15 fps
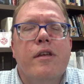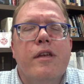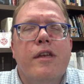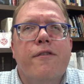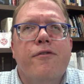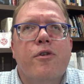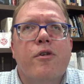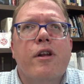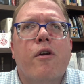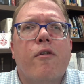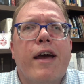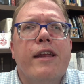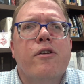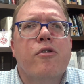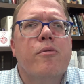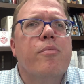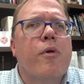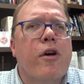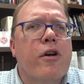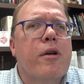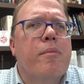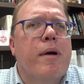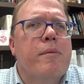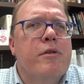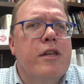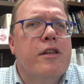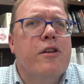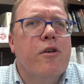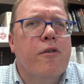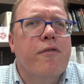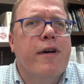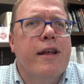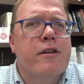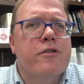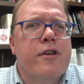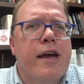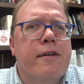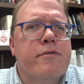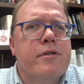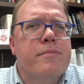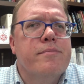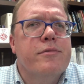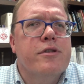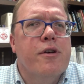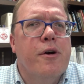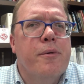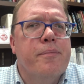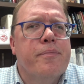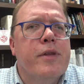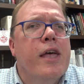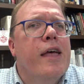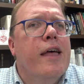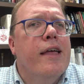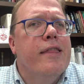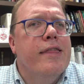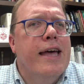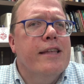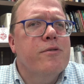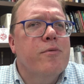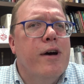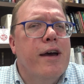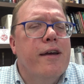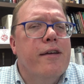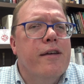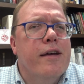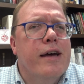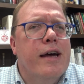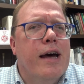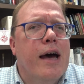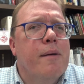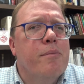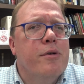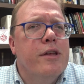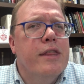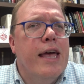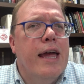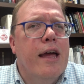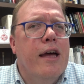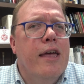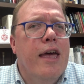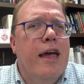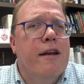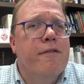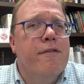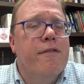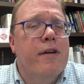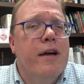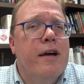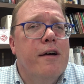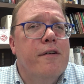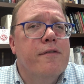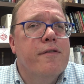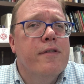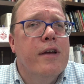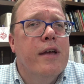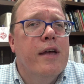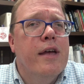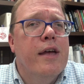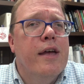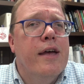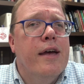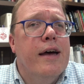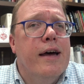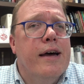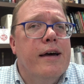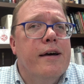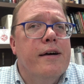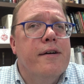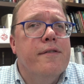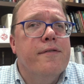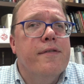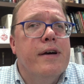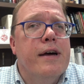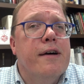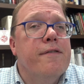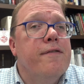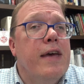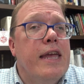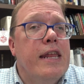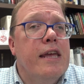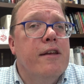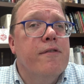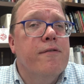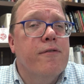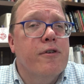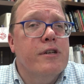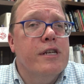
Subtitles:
if you're in a writing group, are going to probably need to know Final Draft. So that's why I'm putting that ahead of Fade-In for